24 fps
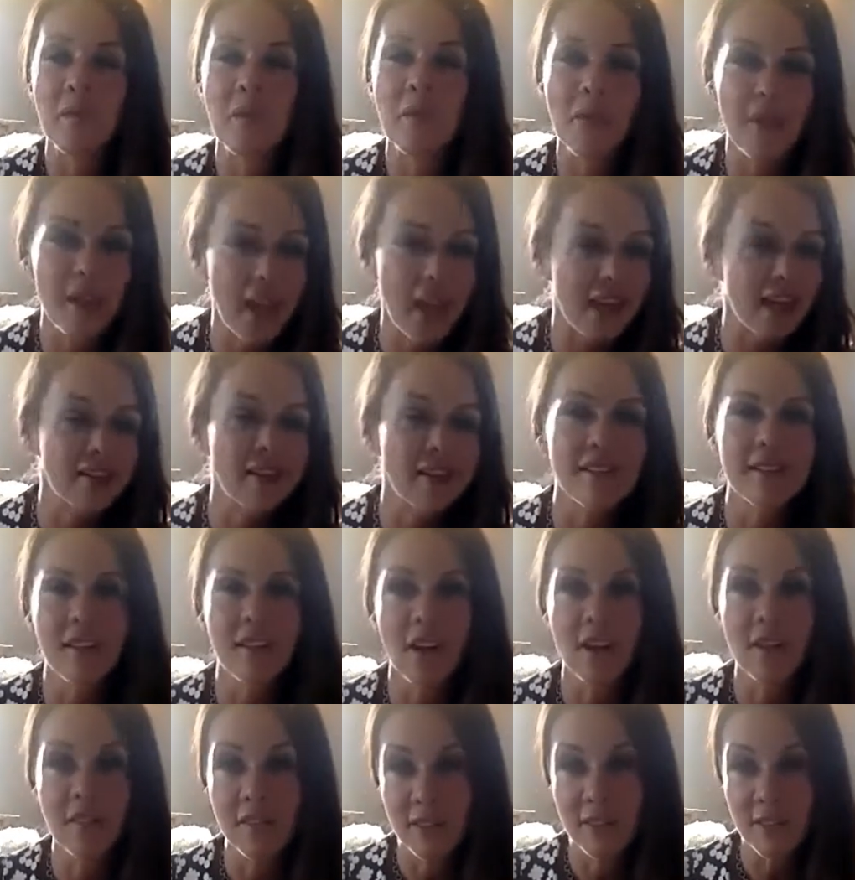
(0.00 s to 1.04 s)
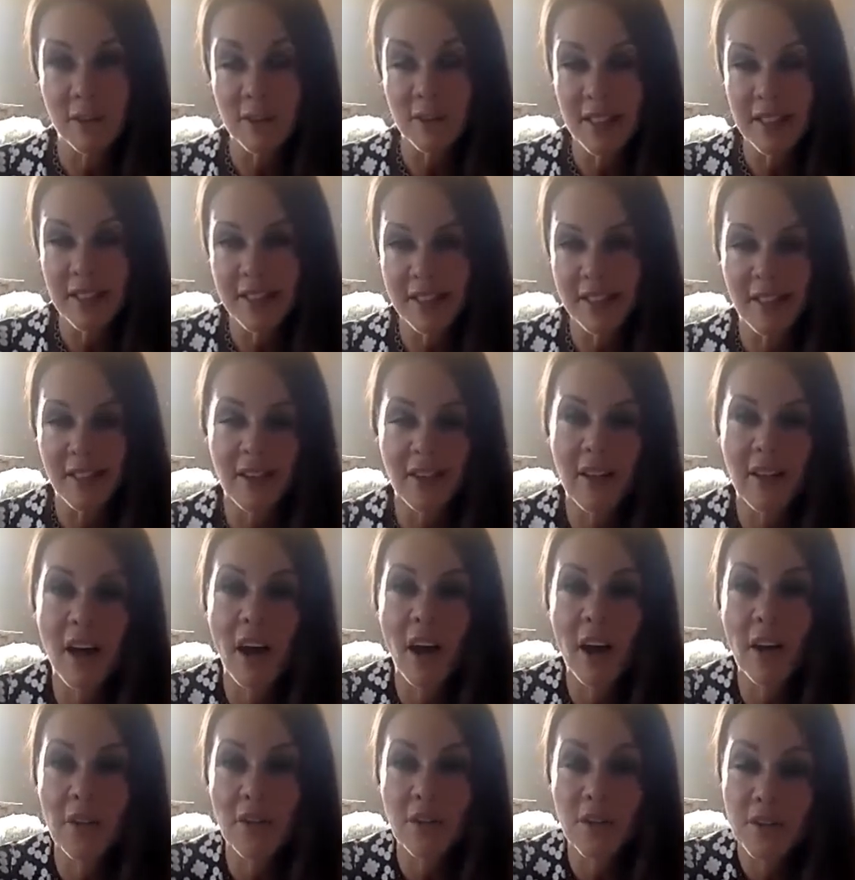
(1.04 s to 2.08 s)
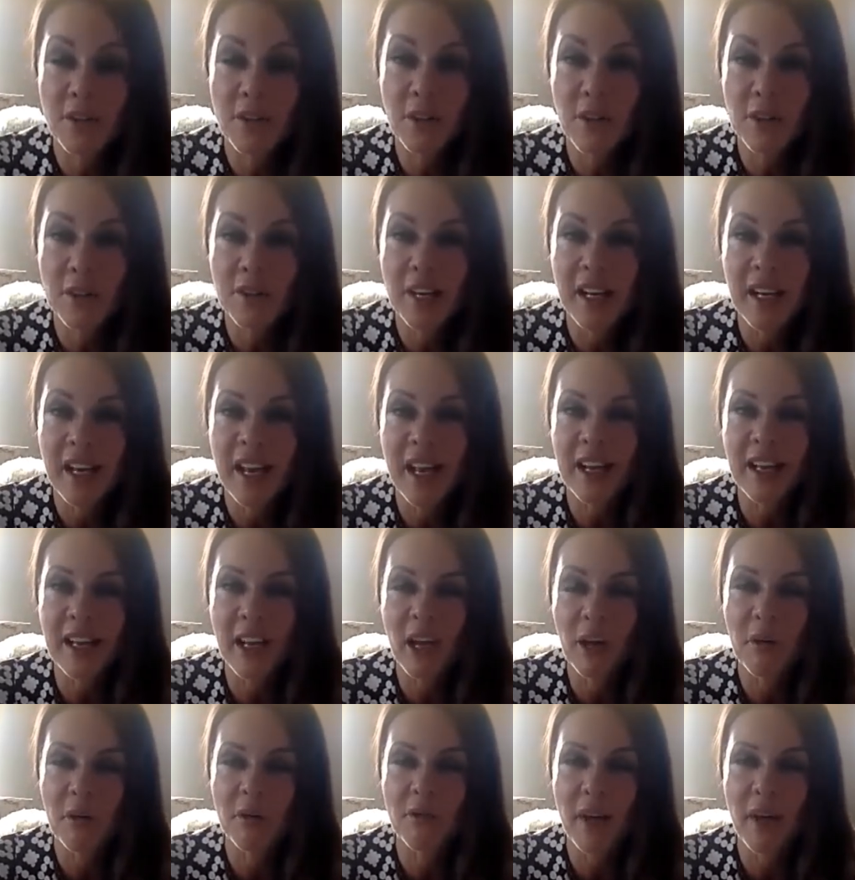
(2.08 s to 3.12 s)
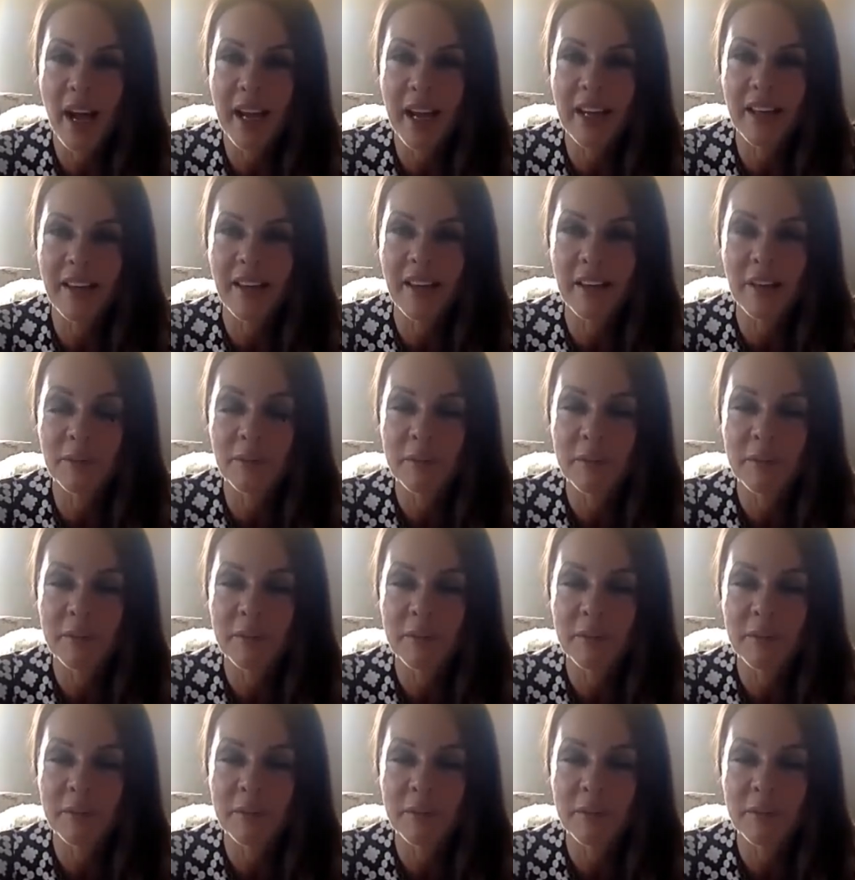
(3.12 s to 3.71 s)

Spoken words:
the exercises you need to do to let go of anger.